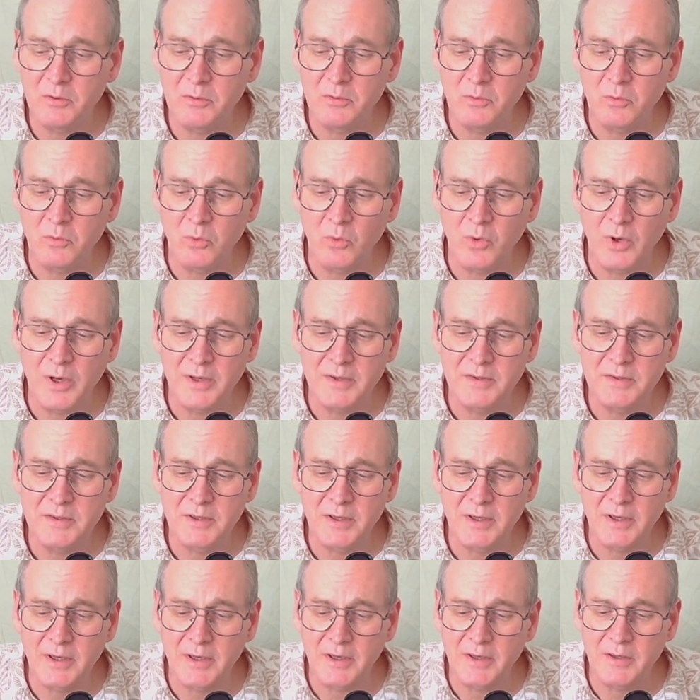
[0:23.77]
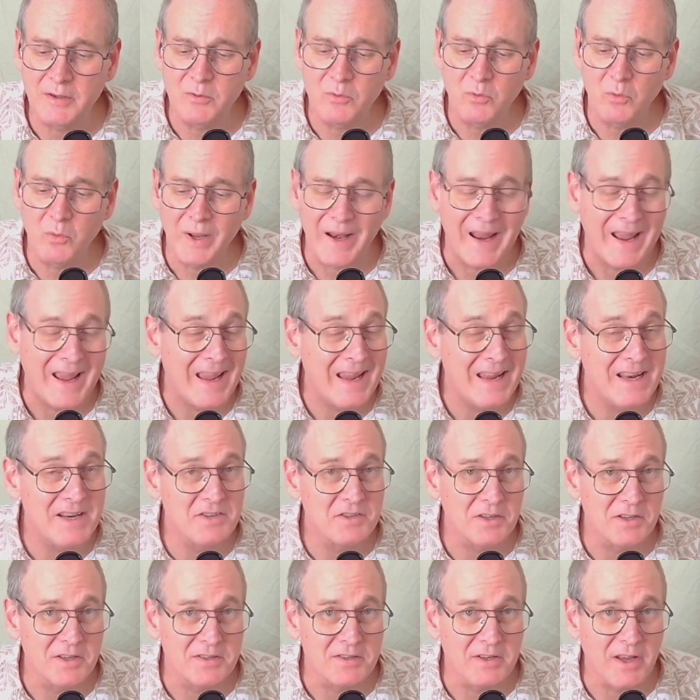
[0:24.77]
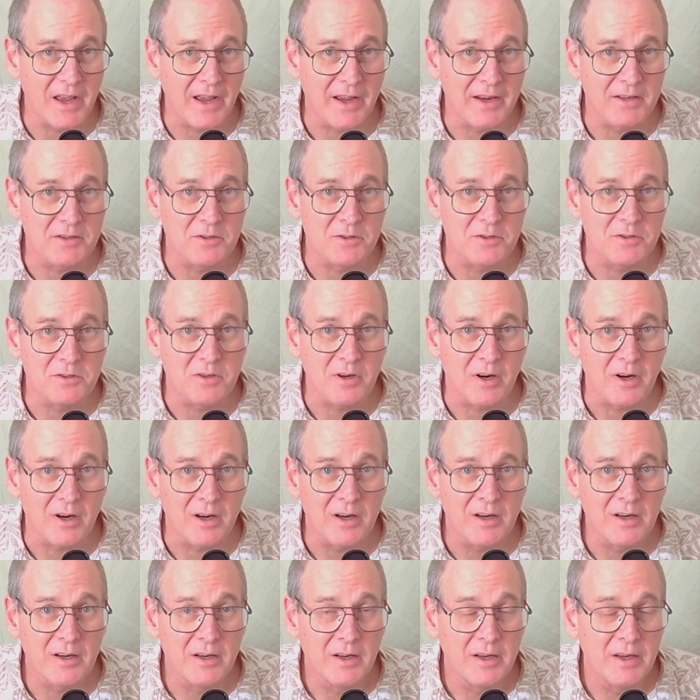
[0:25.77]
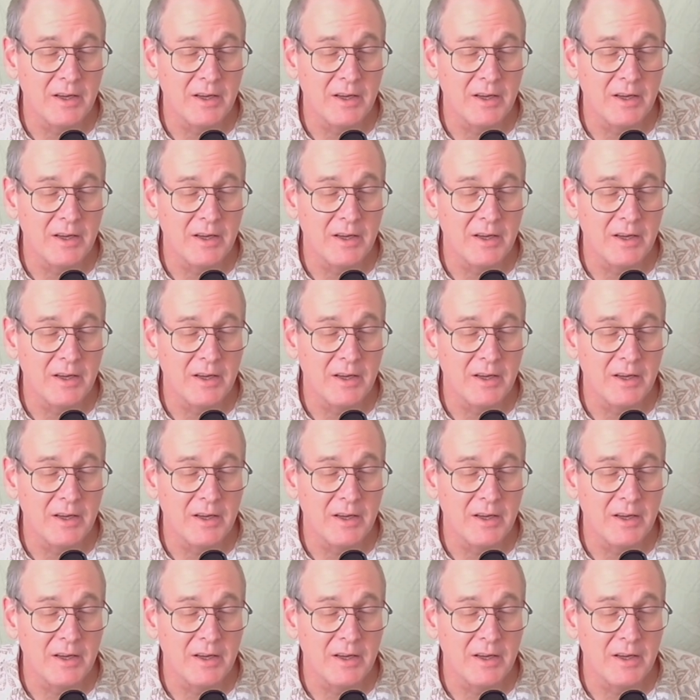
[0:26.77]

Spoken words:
what age these Actions are.